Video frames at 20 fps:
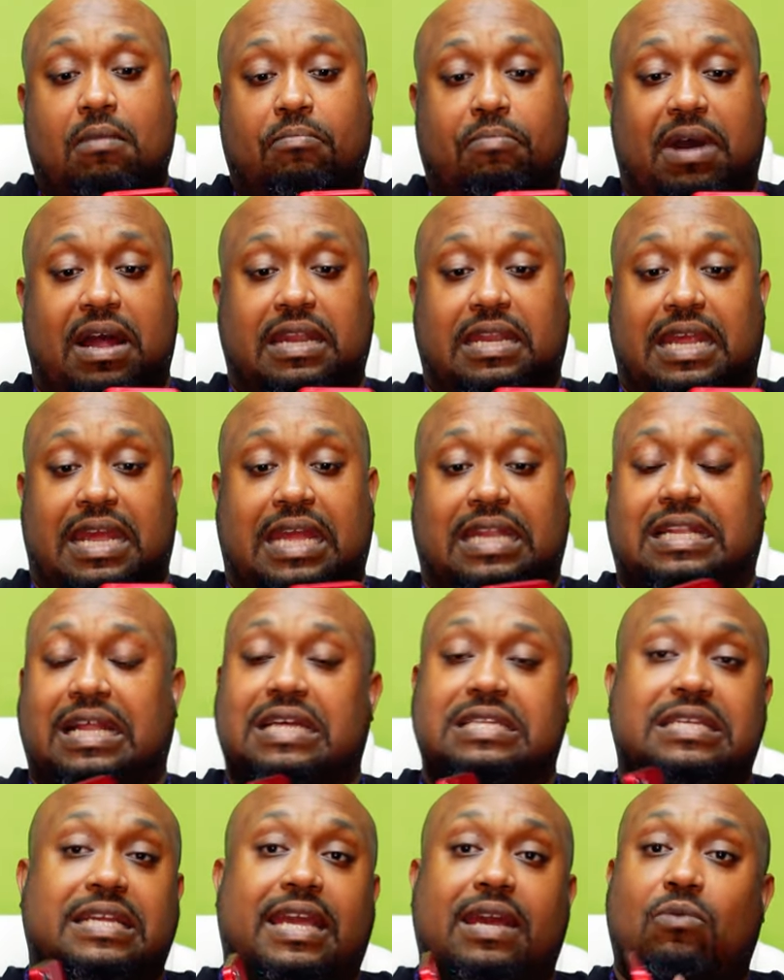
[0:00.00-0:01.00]
but it
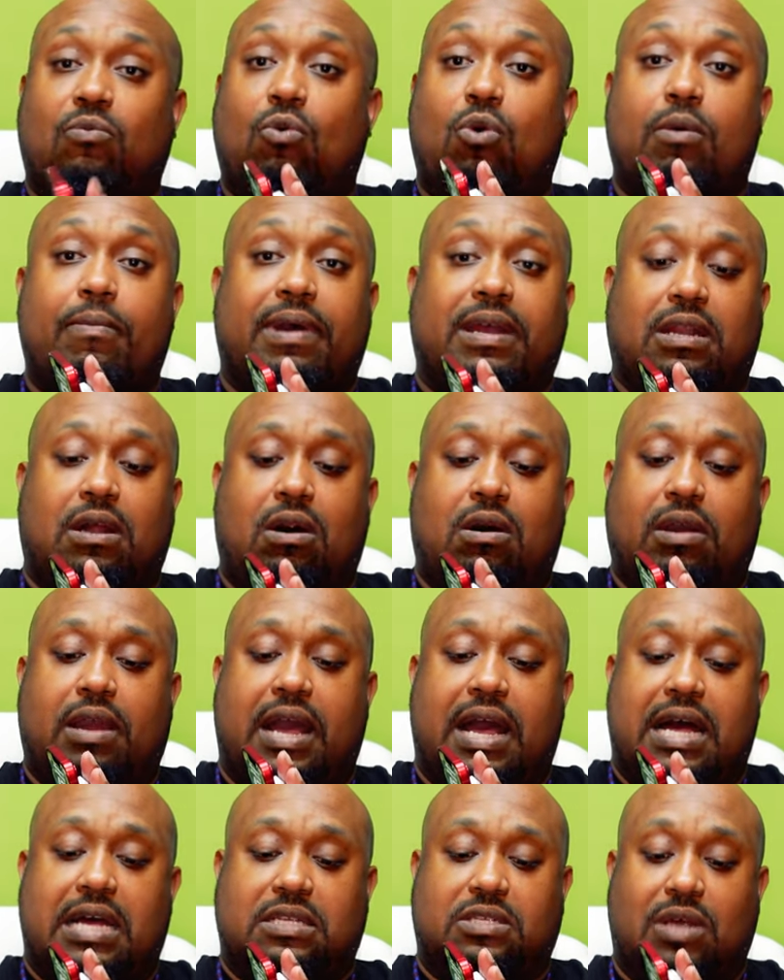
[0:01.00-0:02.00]
doesn't get warm at all
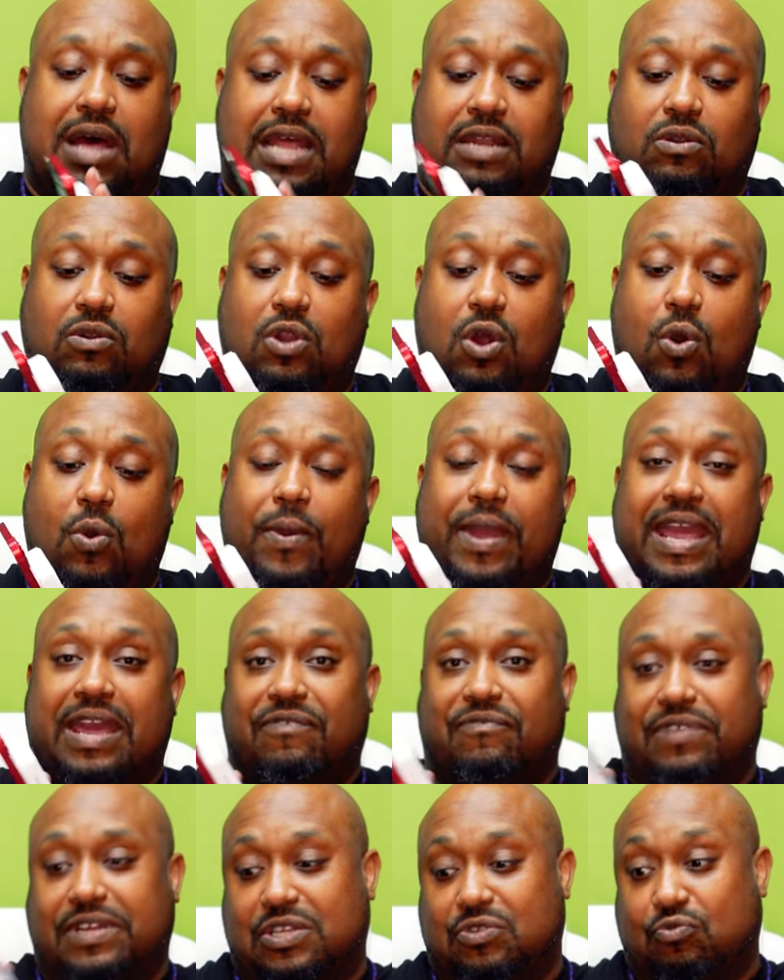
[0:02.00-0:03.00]
guys so i don't know
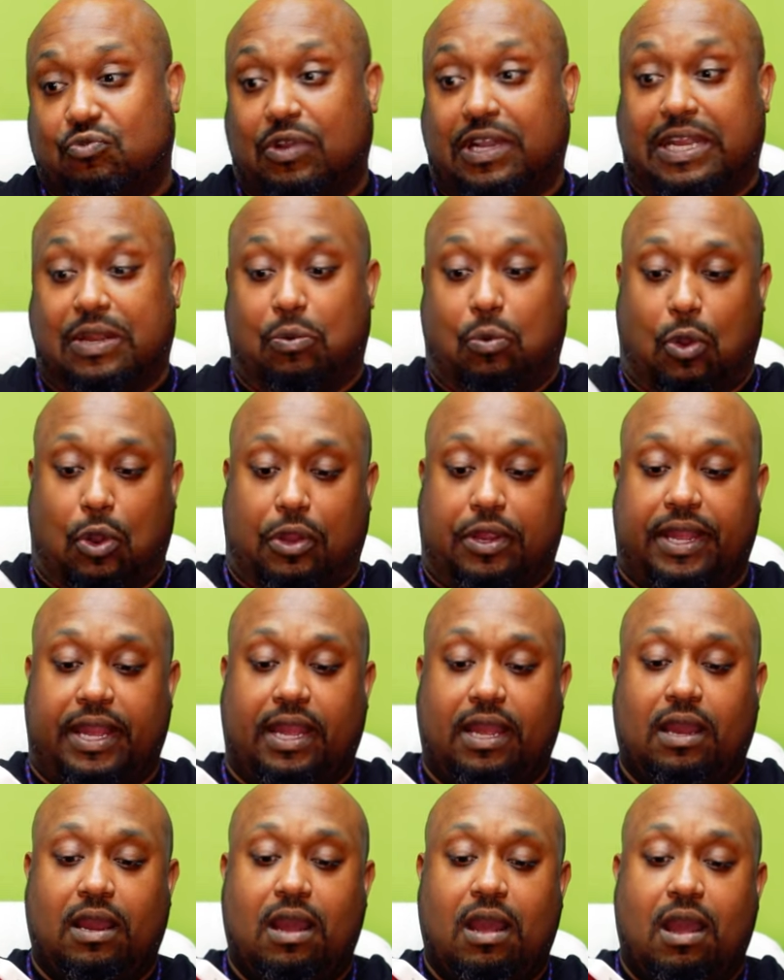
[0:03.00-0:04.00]
if it's really
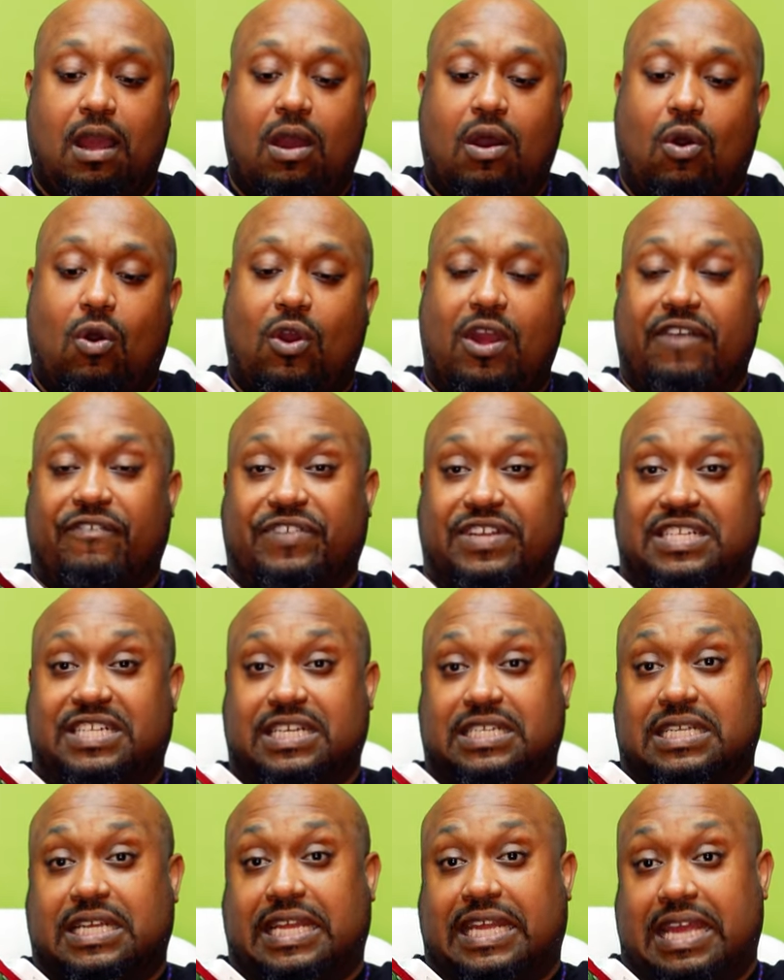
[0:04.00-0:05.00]
working or if it's
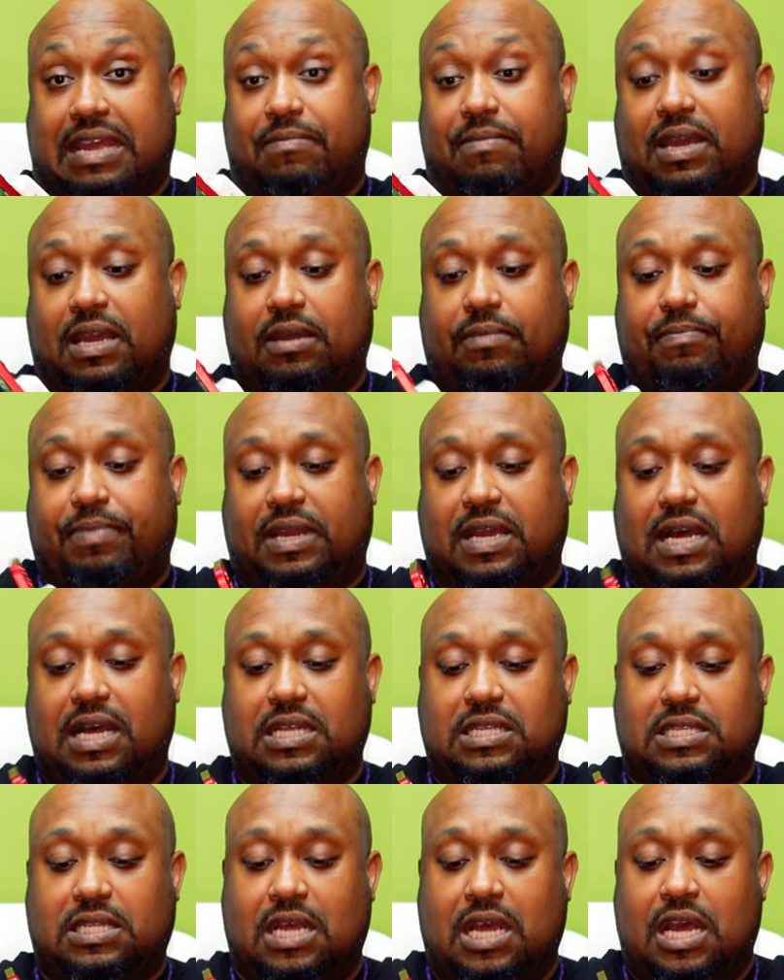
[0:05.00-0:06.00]
just a gimmick
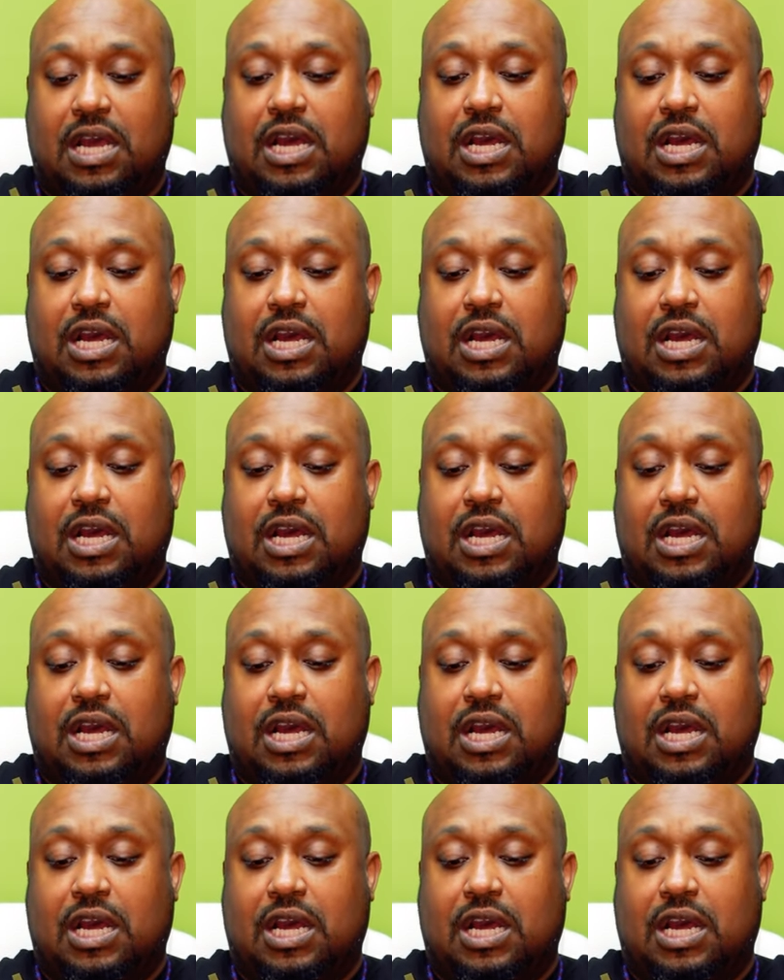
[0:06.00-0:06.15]
because